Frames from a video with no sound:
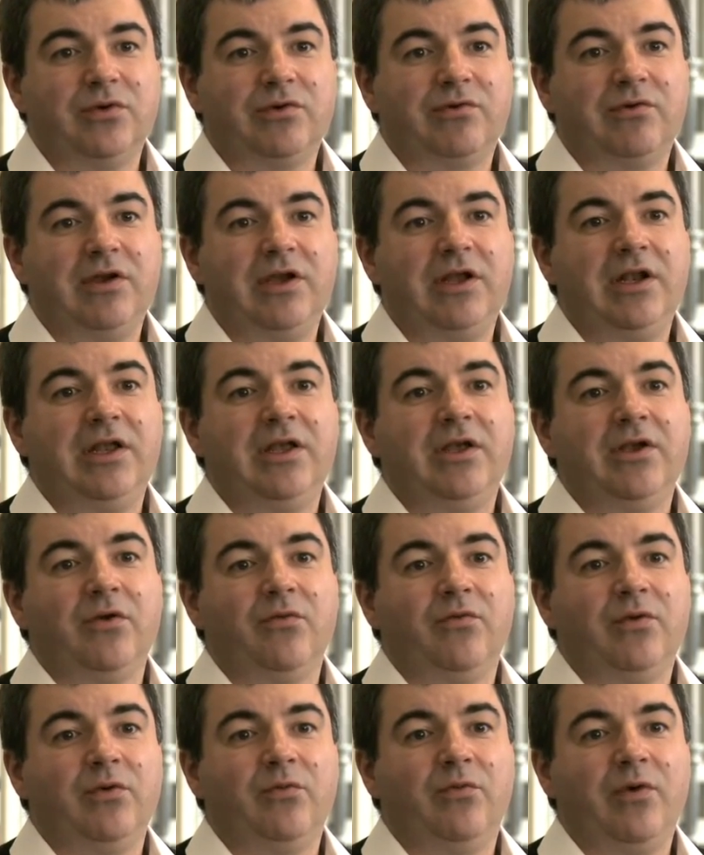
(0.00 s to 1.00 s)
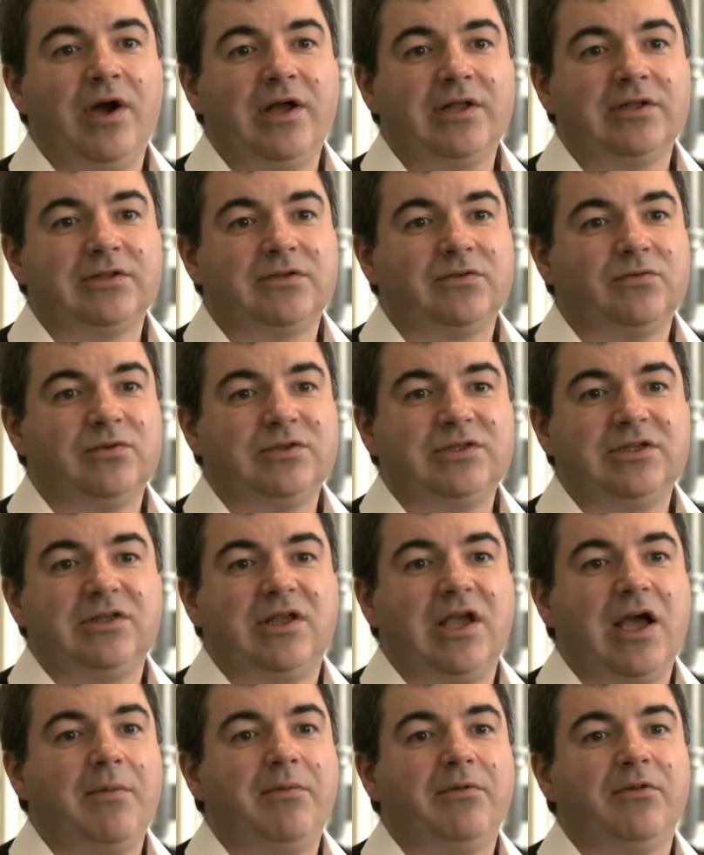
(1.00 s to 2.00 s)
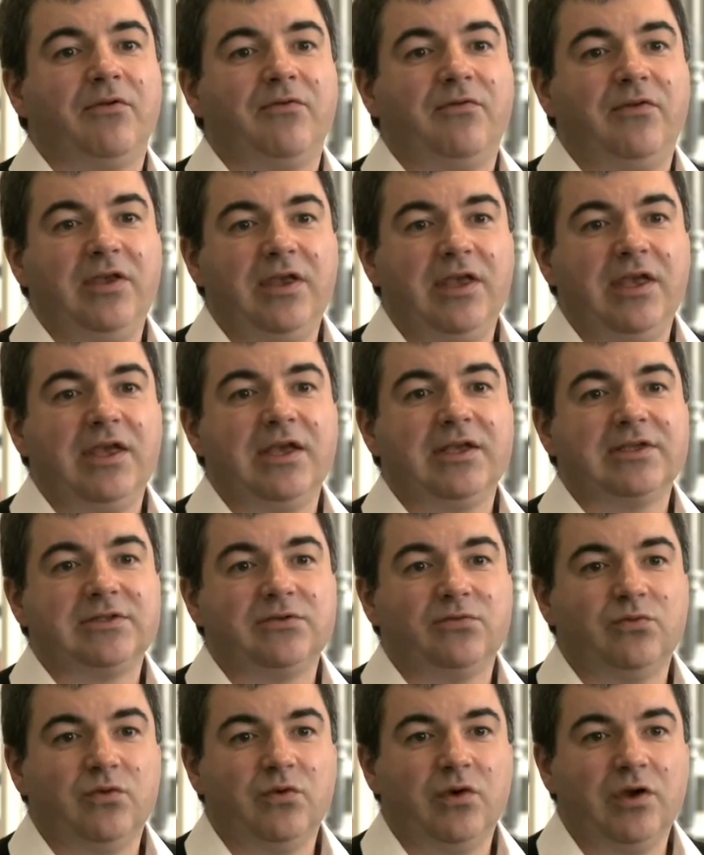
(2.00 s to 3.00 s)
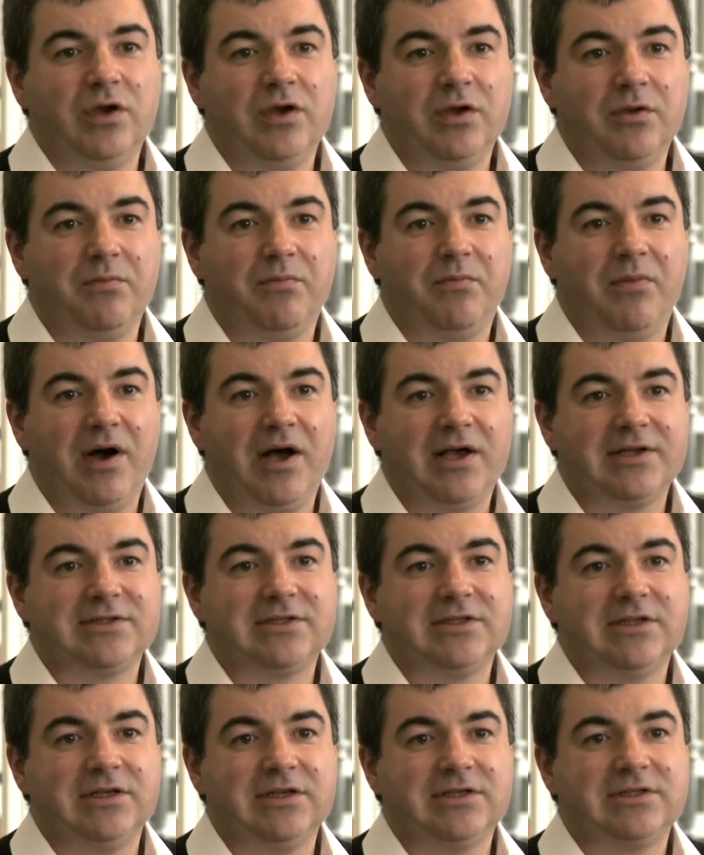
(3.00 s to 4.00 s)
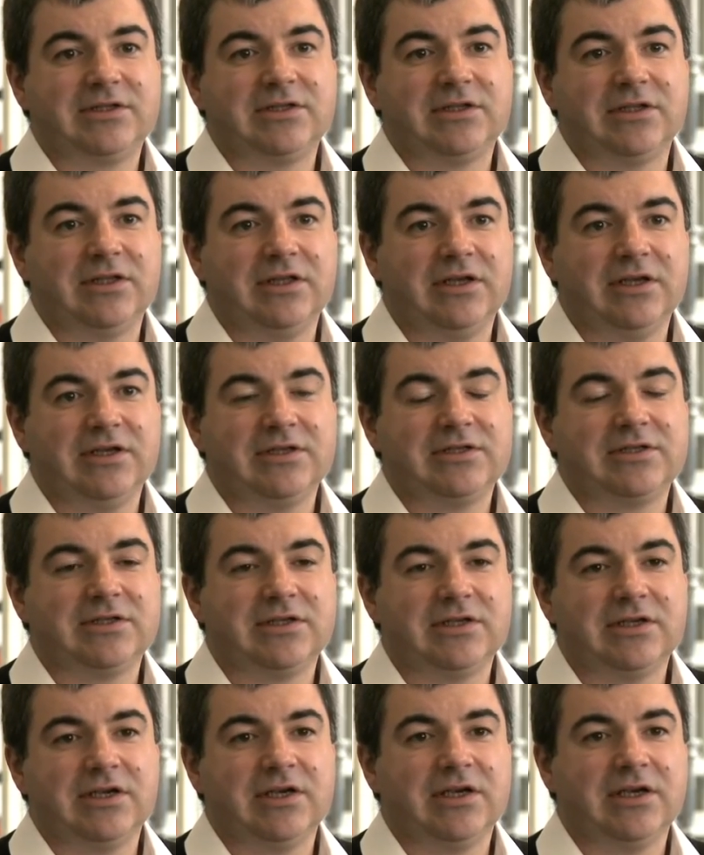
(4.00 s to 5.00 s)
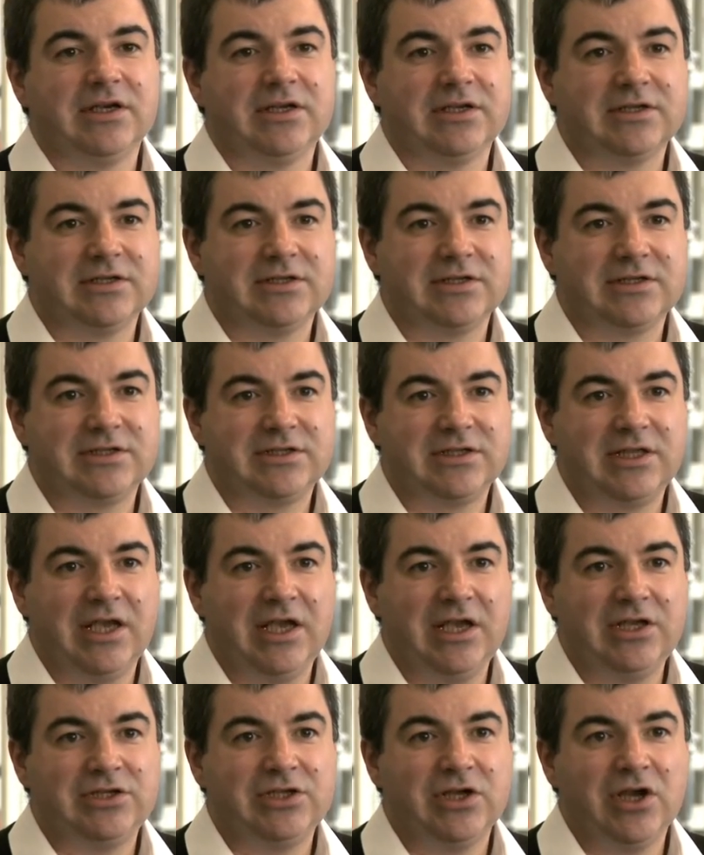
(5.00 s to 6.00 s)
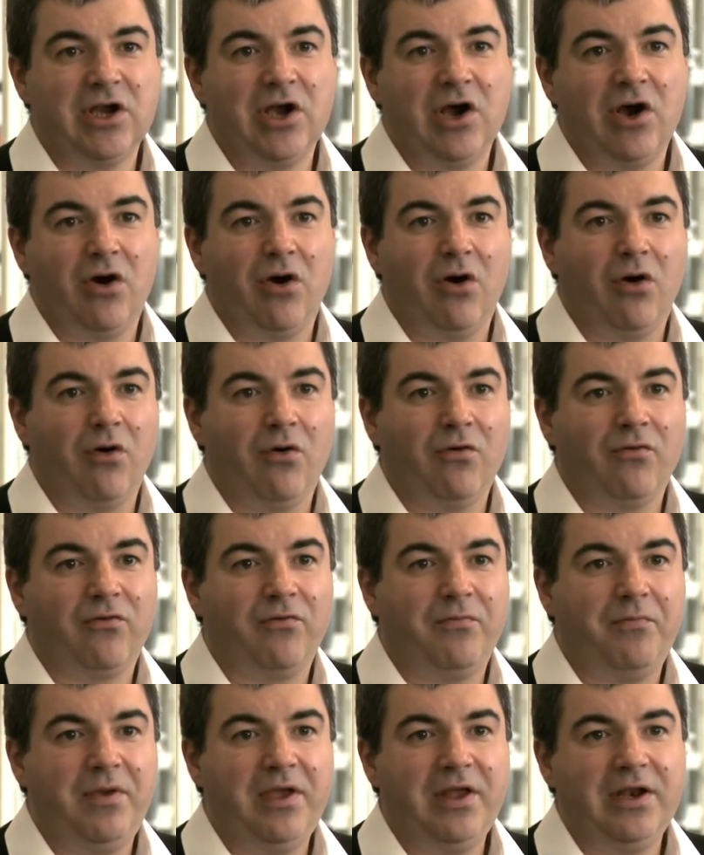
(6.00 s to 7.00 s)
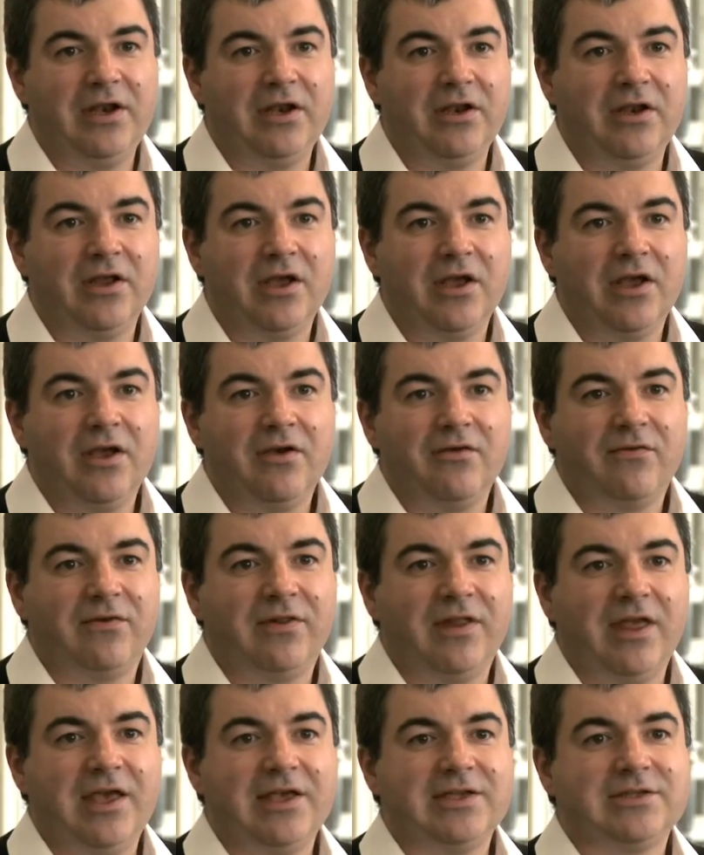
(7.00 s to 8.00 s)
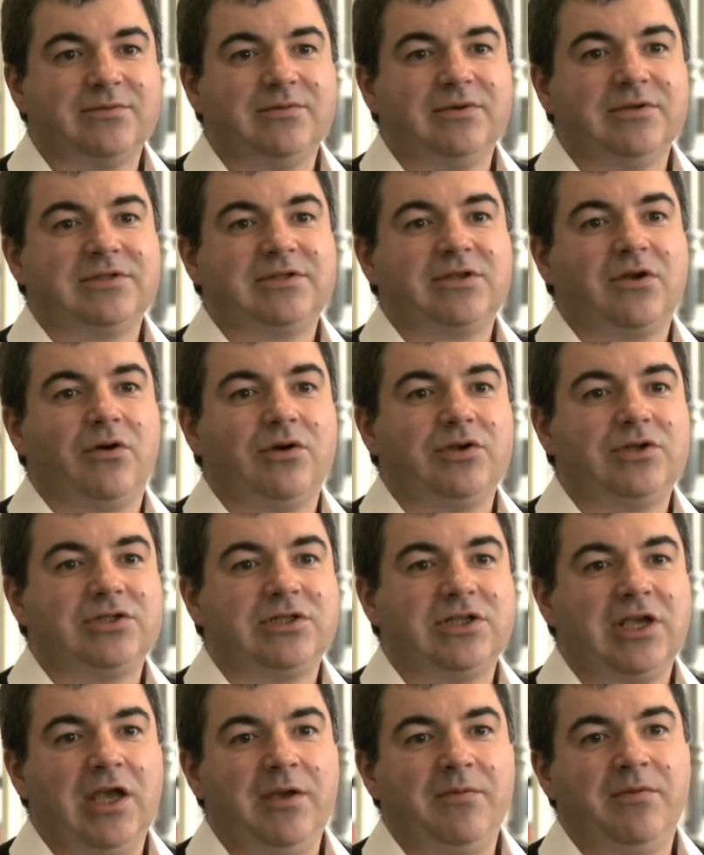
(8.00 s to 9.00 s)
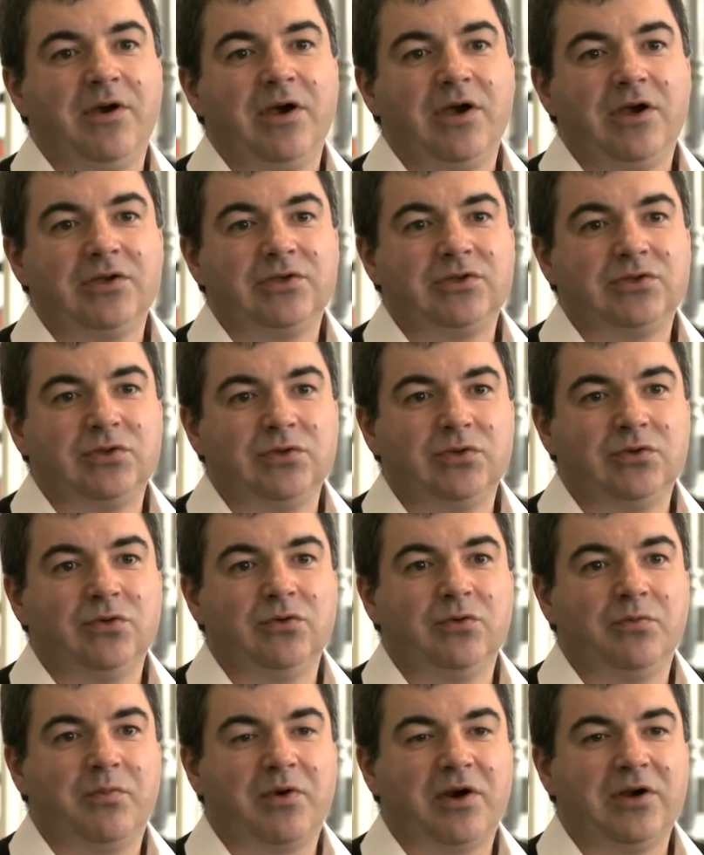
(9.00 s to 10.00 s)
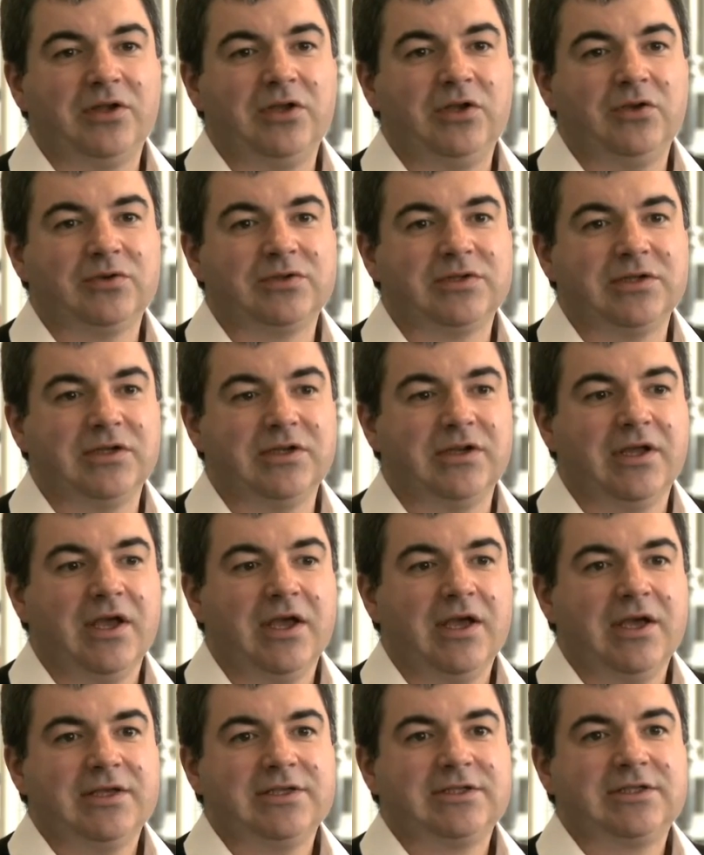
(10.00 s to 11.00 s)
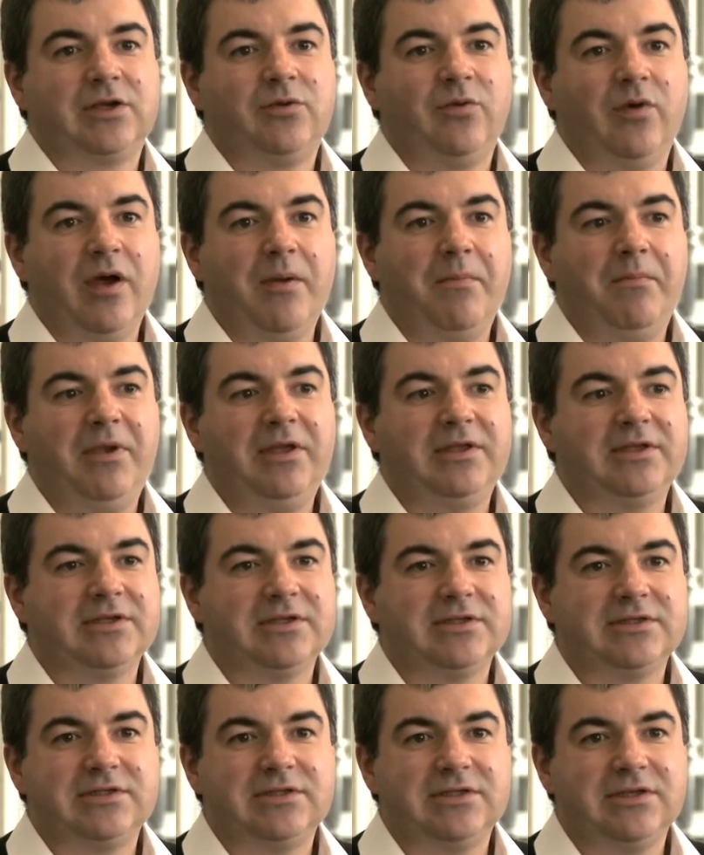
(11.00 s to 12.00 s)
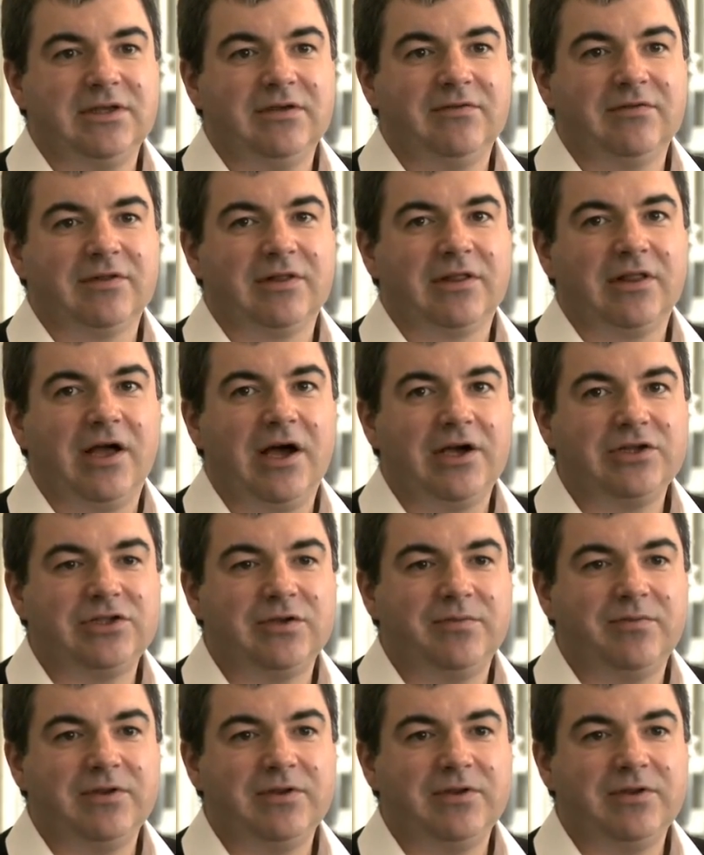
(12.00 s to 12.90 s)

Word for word: We really we went within a couple of years we passed this this uh, stage of peeling flakes with scotch tape to producing square meters, even larger